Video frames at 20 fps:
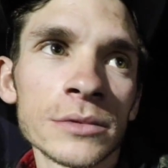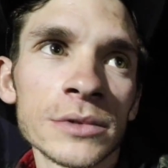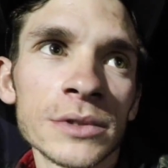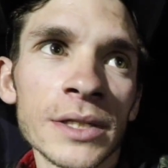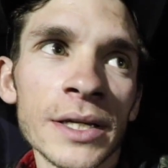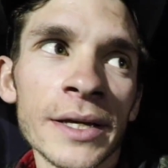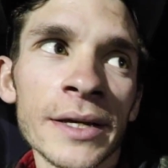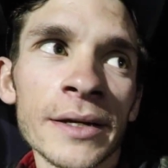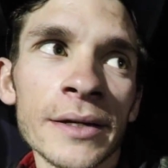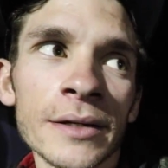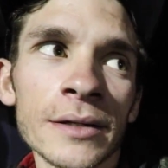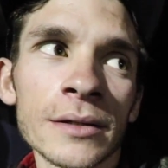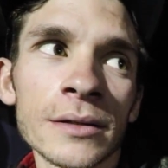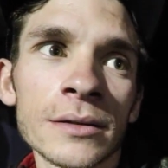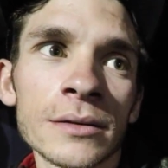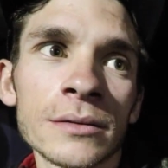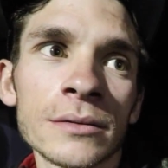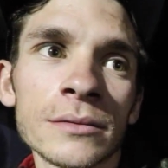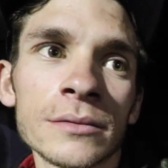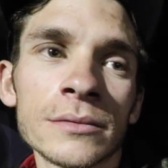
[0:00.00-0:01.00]
Dang.
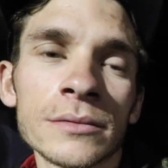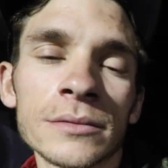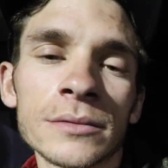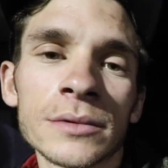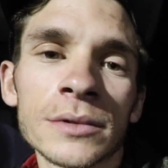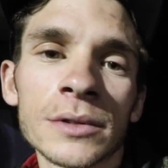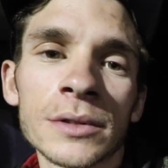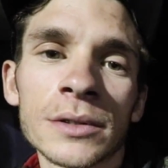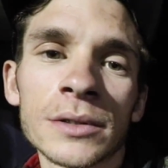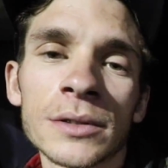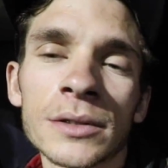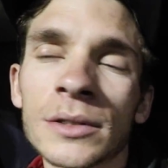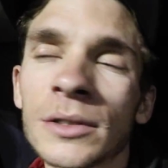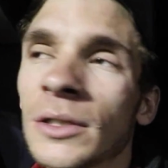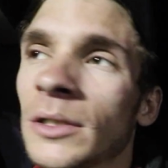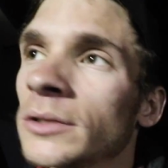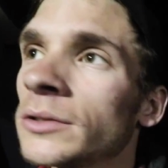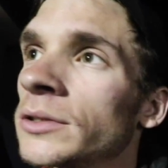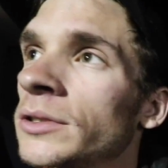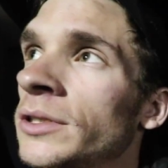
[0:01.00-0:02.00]

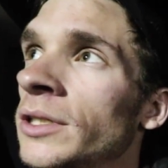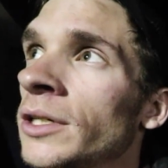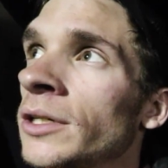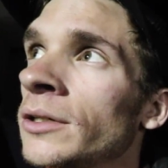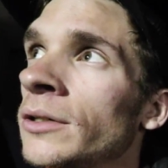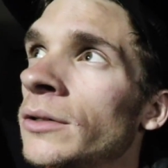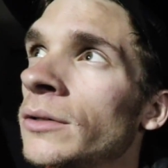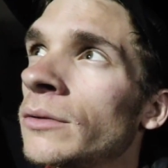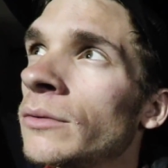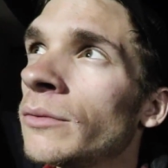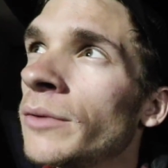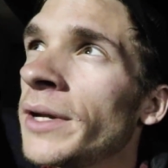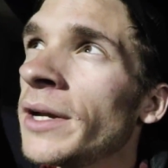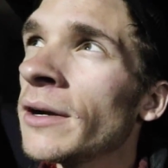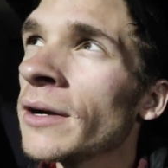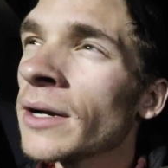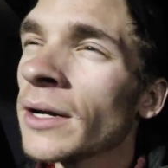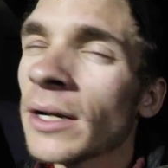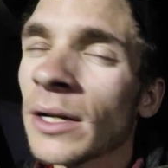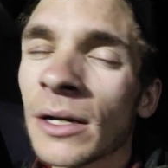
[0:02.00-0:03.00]
So we
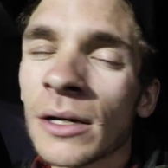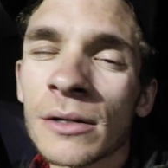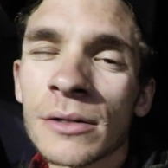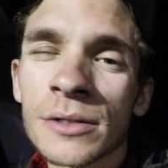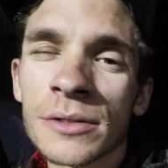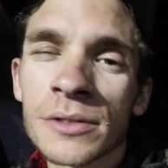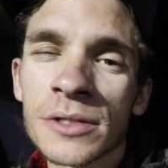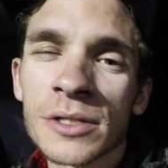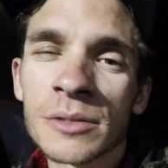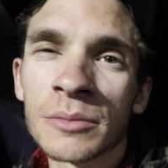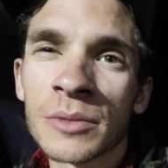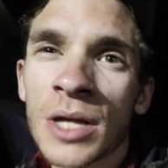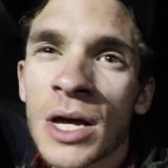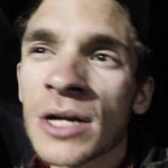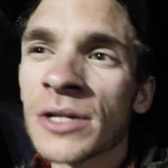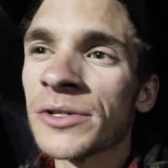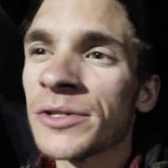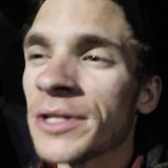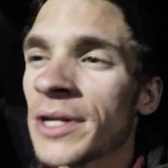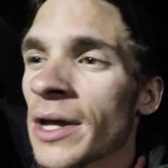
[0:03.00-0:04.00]
are gonna go do some
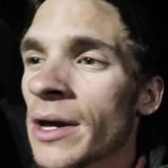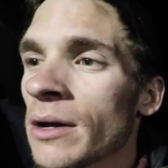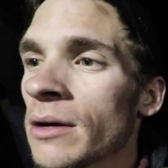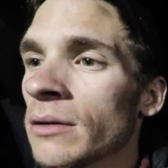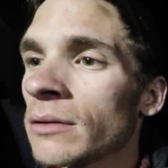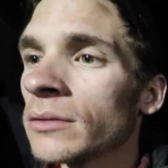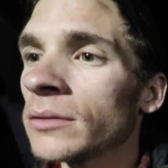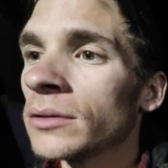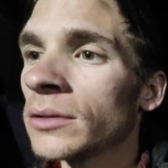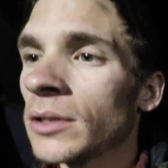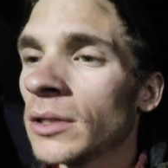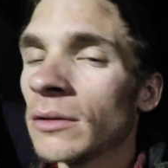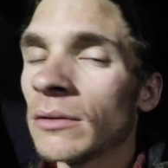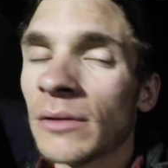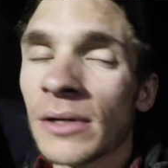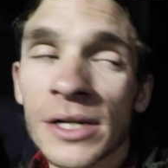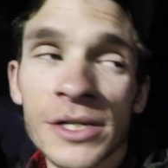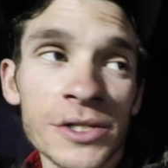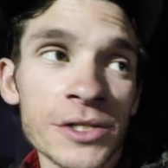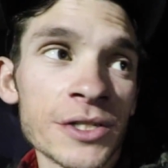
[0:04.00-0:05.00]
laundry now.
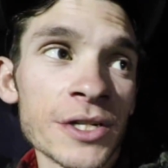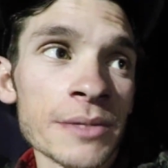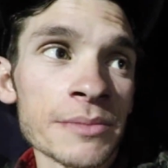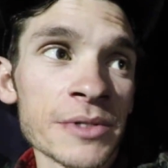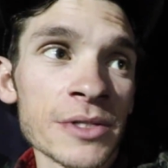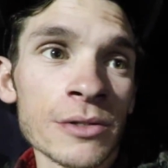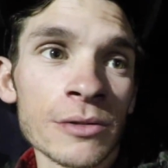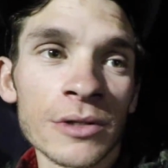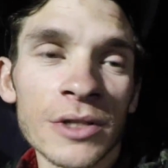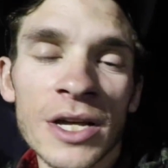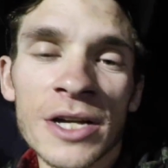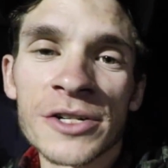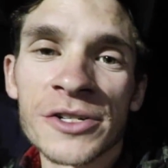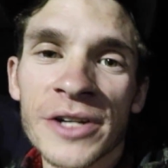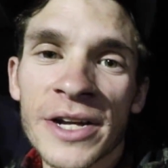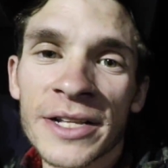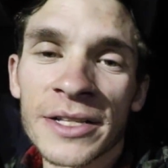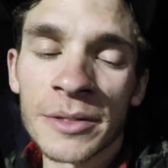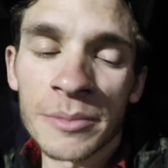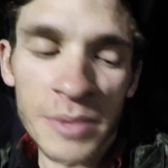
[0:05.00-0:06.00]
Actually, James is doing
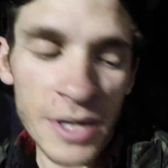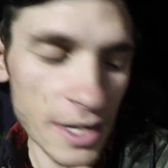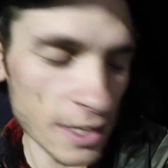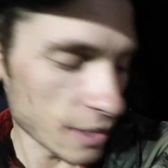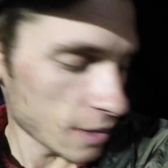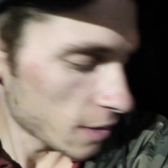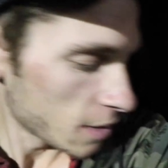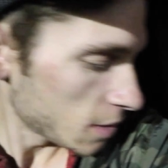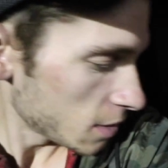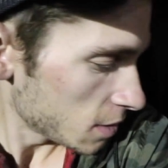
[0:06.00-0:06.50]
laundry. I did mine it.